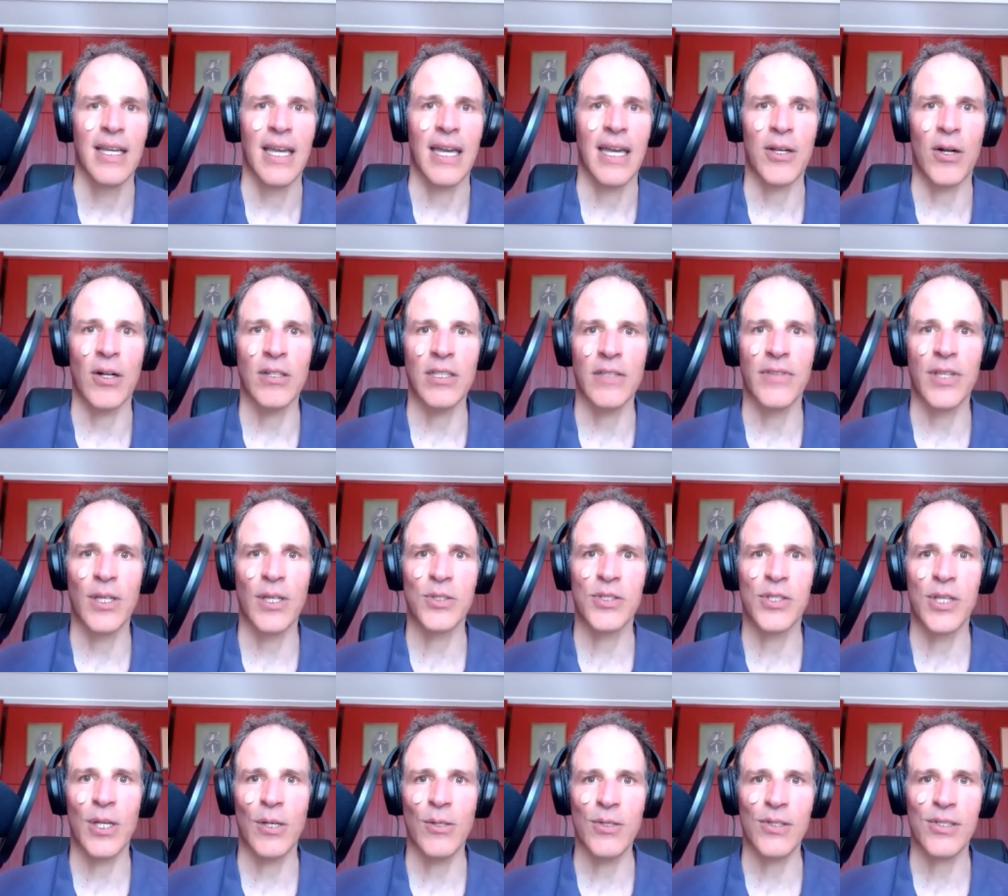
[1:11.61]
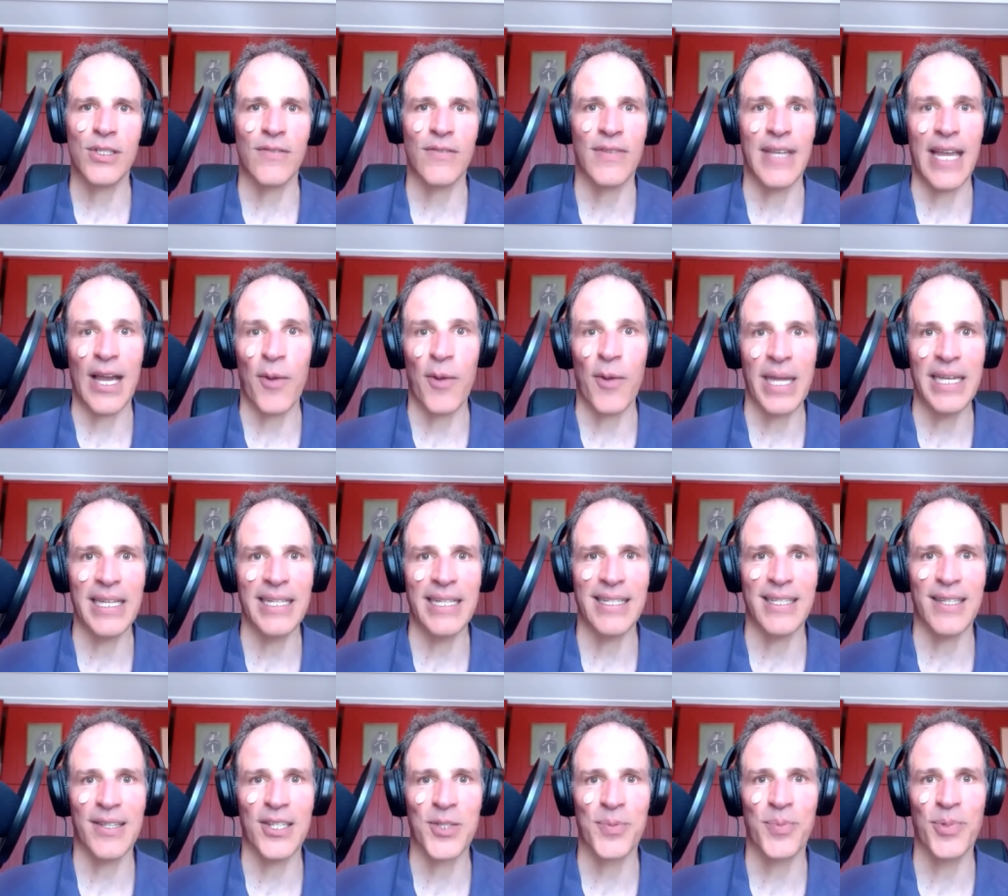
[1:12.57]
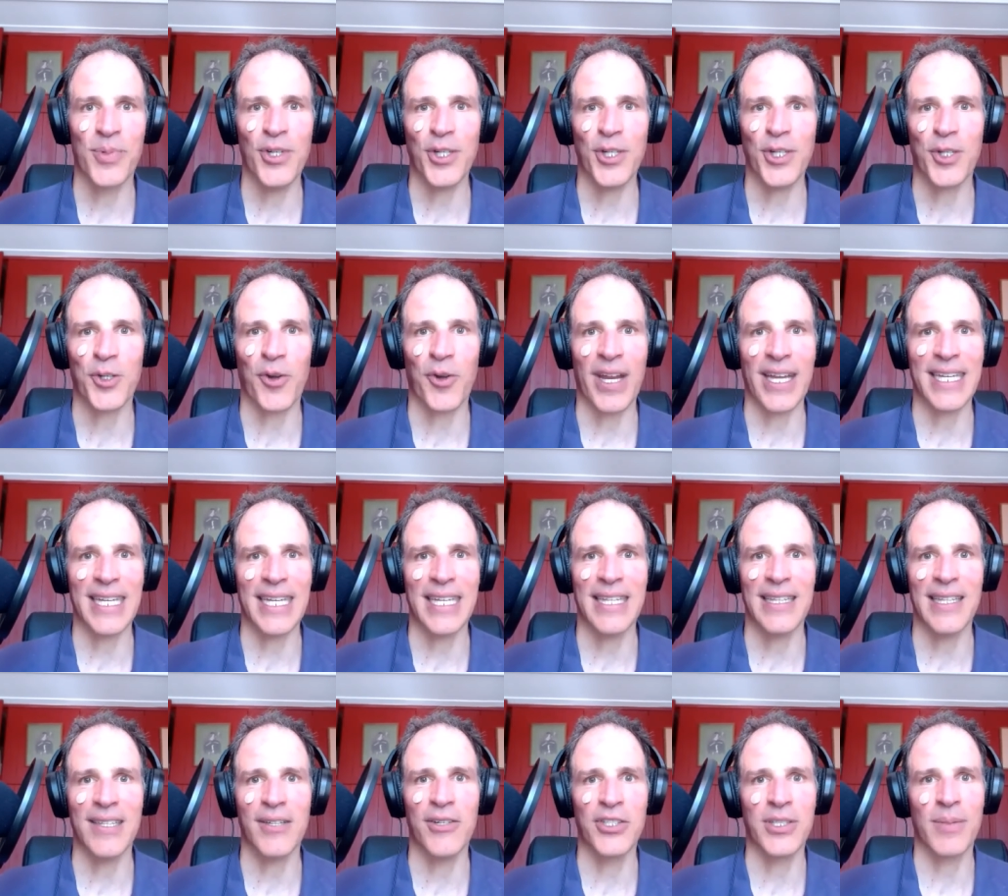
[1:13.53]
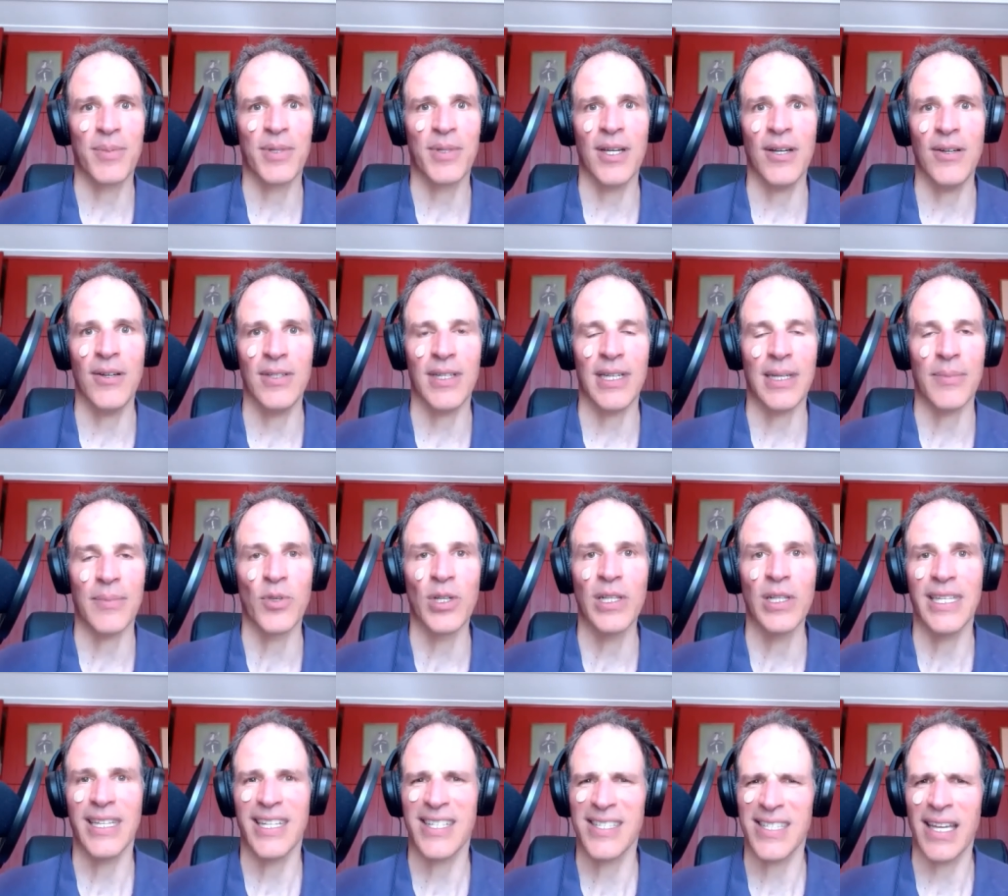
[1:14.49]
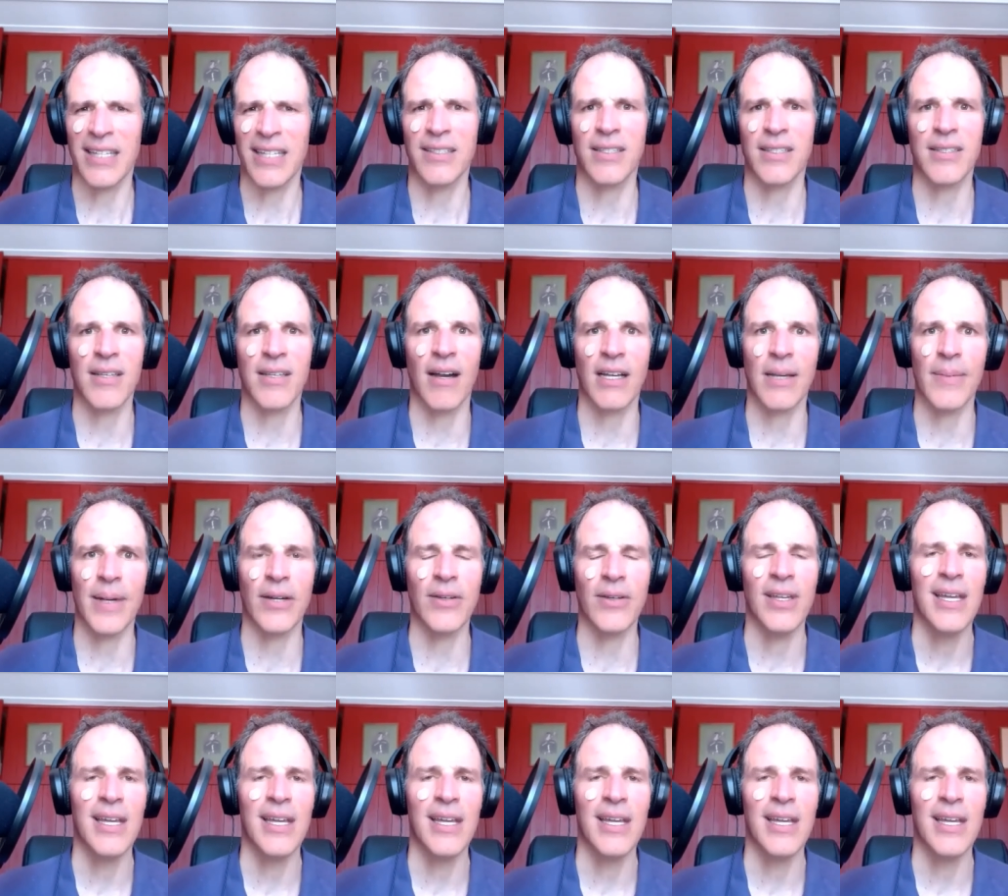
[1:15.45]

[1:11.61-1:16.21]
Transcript: And all of those notes have now made it into this book, Cracking the Leadership Code. And I'm really excited to talk about